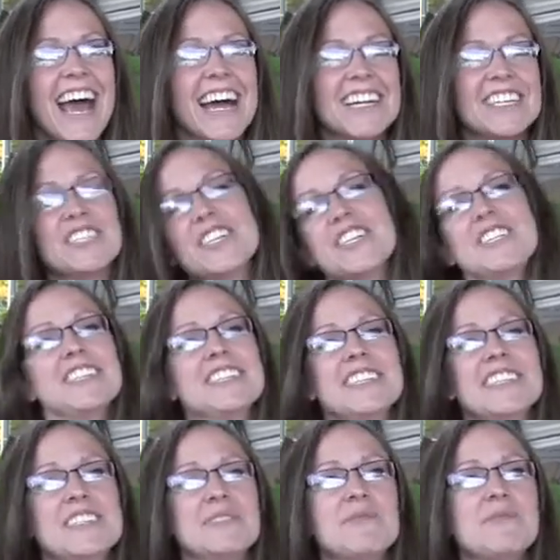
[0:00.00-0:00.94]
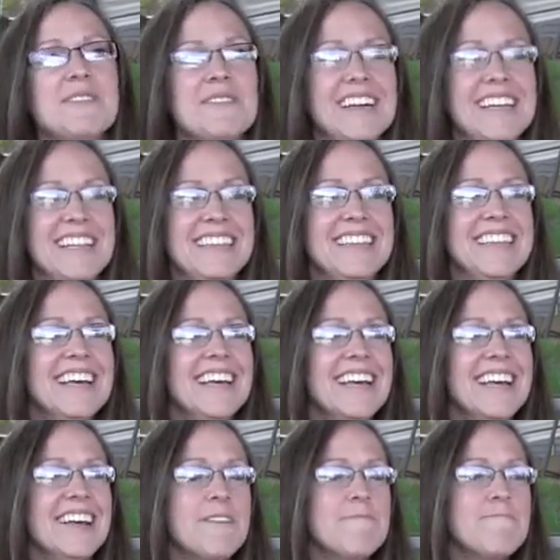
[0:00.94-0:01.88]
I turned to this woman,
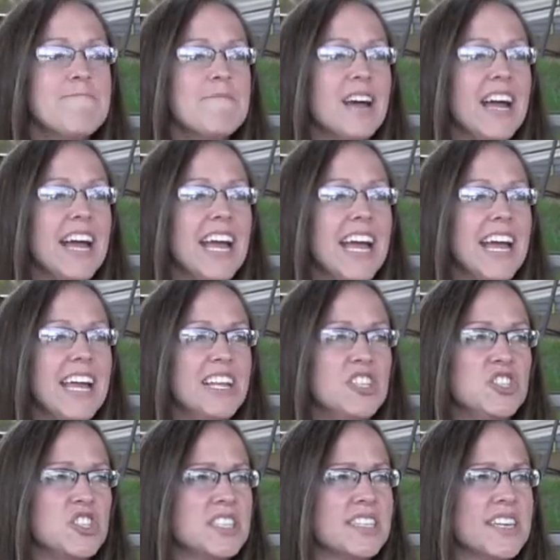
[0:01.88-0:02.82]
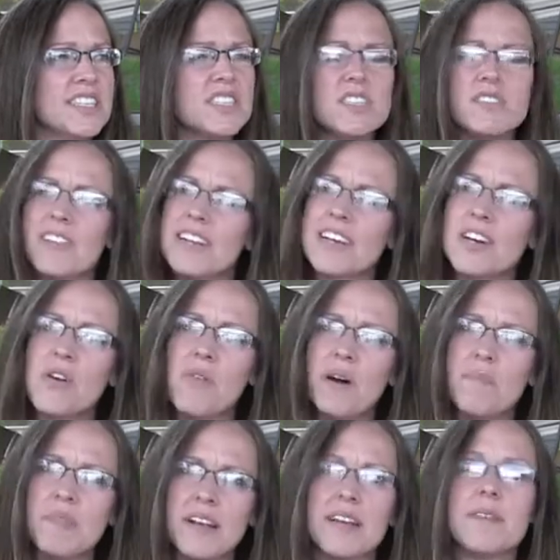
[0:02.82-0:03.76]
and she's like, "Do you want to go
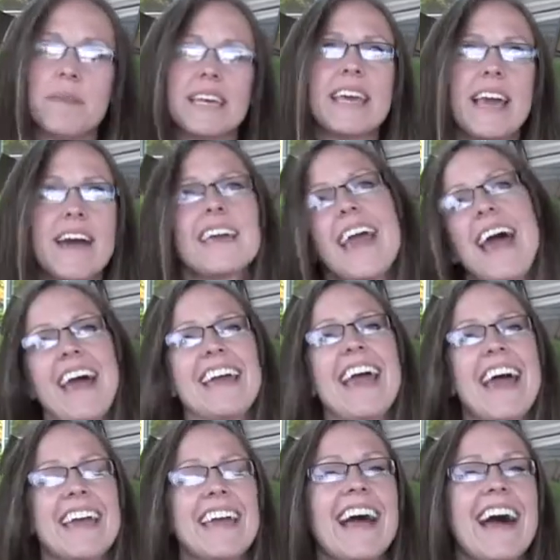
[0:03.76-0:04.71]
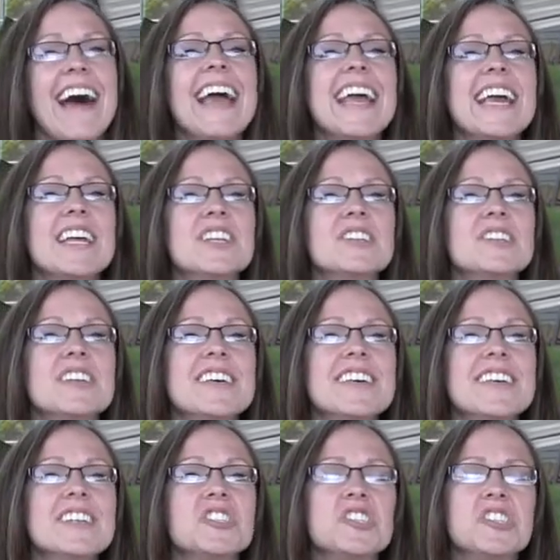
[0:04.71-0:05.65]
up there?" And I'm like, yeah. And
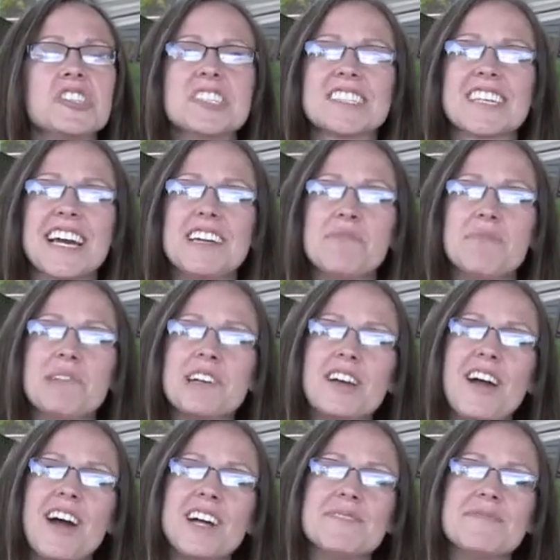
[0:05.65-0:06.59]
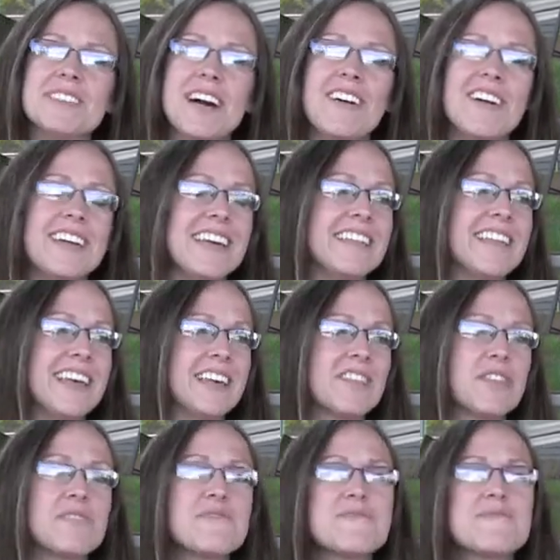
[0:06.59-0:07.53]
she just kind of put her arms out, and I like
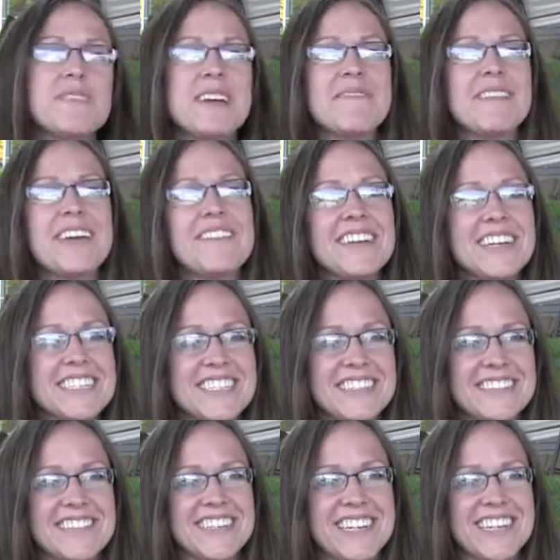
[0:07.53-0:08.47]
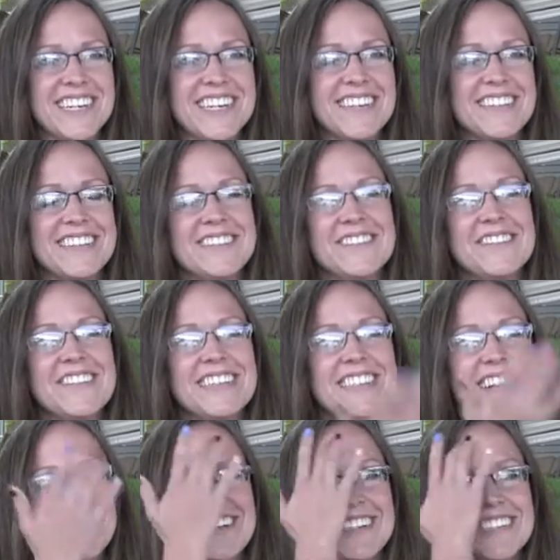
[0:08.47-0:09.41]
threw my baby to her, threw my
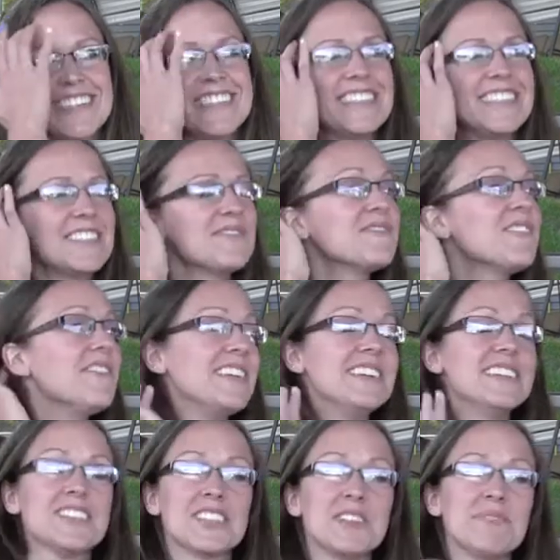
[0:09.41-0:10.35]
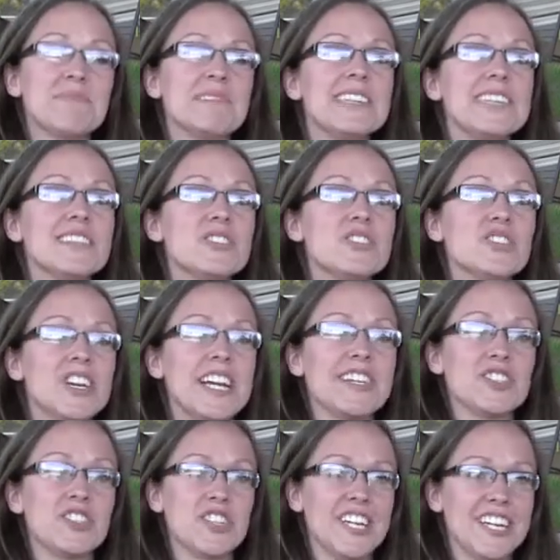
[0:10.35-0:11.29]
daughter to this woman, this complete
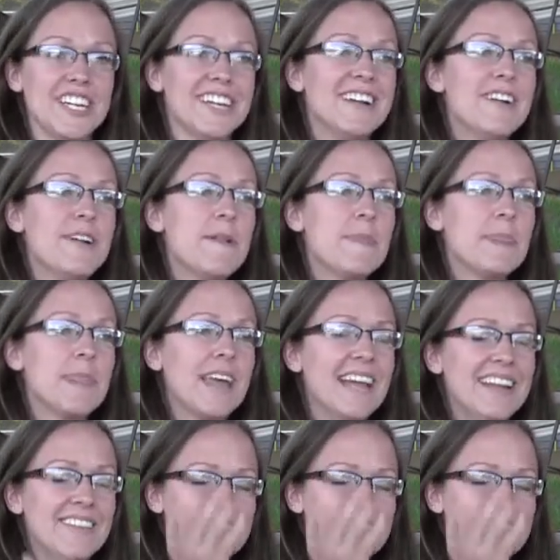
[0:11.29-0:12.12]
stranger. And